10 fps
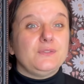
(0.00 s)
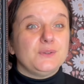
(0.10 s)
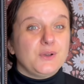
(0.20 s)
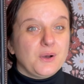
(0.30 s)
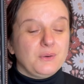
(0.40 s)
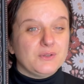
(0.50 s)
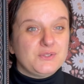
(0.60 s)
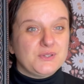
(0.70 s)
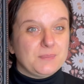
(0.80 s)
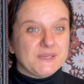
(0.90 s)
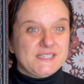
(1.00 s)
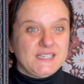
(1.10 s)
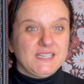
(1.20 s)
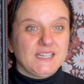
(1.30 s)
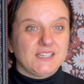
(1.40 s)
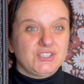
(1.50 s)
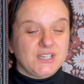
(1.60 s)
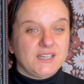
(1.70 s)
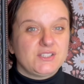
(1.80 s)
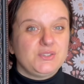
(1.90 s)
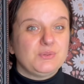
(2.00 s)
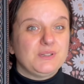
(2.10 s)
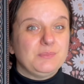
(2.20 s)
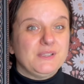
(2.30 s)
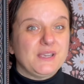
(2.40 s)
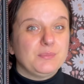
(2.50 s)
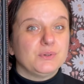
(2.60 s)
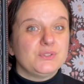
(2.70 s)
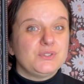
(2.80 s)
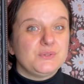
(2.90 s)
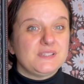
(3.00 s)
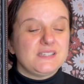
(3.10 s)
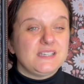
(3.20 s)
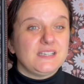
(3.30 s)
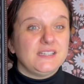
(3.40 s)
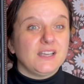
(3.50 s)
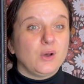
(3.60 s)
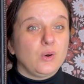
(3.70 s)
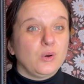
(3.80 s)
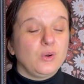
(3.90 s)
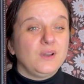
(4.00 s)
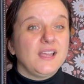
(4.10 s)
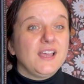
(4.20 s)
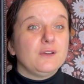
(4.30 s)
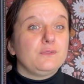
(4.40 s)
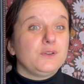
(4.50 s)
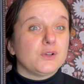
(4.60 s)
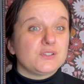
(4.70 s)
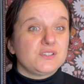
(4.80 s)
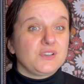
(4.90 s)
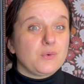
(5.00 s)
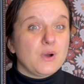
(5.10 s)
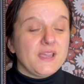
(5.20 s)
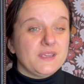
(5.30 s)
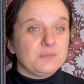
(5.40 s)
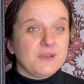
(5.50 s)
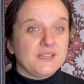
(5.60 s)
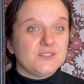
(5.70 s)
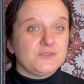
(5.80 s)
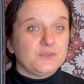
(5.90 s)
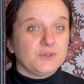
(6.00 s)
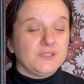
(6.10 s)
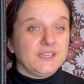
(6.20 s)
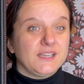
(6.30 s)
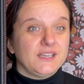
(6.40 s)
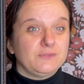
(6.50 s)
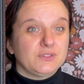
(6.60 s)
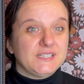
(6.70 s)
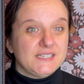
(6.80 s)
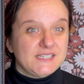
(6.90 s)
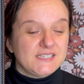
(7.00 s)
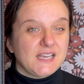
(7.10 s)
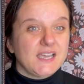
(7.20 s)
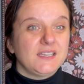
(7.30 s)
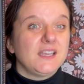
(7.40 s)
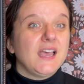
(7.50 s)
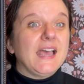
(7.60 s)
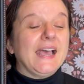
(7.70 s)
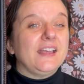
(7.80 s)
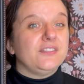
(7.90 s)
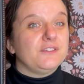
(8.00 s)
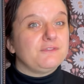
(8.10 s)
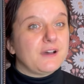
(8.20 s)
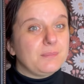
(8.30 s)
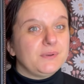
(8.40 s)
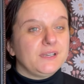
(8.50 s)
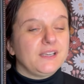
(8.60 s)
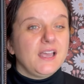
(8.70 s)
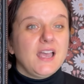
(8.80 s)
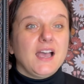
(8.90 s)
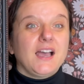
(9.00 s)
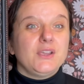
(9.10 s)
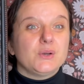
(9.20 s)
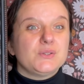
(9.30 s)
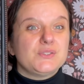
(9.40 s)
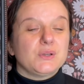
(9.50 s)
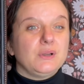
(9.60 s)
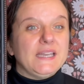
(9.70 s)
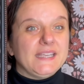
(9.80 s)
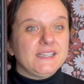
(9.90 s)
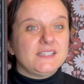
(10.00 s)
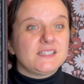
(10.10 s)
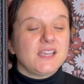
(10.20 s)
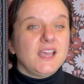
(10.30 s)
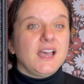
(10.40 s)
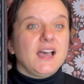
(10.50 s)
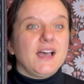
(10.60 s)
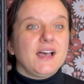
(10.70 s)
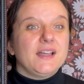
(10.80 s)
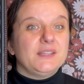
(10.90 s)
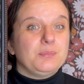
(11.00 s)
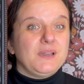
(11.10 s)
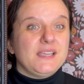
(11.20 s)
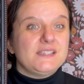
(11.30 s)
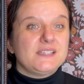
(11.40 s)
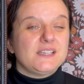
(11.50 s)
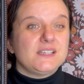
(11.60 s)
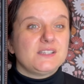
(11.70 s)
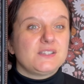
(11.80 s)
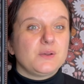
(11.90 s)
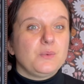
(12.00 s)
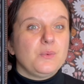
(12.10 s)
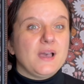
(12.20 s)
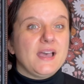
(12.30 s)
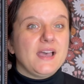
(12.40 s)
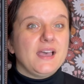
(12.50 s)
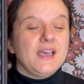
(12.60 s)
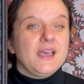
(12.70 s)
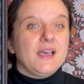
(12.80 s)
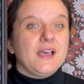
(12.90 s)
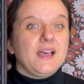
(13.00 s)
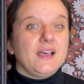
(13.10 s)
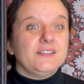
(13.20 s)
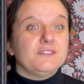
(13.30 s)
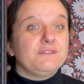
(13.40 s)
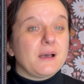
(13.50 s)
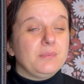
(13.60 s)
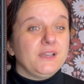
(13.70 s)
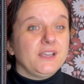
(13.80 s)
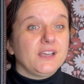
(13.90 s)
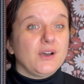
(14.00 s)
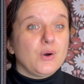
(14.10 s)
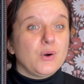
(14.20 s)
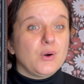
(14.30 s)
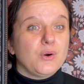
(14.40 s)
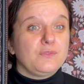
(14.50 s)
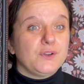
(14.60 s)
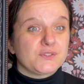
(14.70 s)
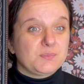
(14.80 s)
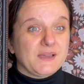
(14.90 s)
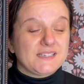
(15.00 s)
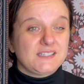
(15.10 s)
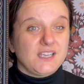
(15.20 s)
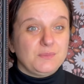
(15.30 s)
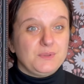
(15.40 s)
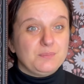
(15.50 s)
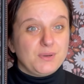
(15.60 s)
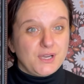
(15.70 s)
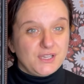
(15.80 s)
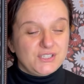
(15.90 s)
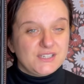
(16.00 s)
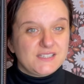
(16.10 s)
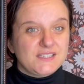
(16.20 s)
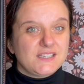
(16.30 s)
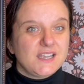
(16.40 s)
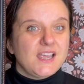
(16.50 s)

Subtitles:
go onto a particular chart, you will be able to see the all floss requirement for the design and the fabric. I also linked the places where the fabric or floss packs can be purchased,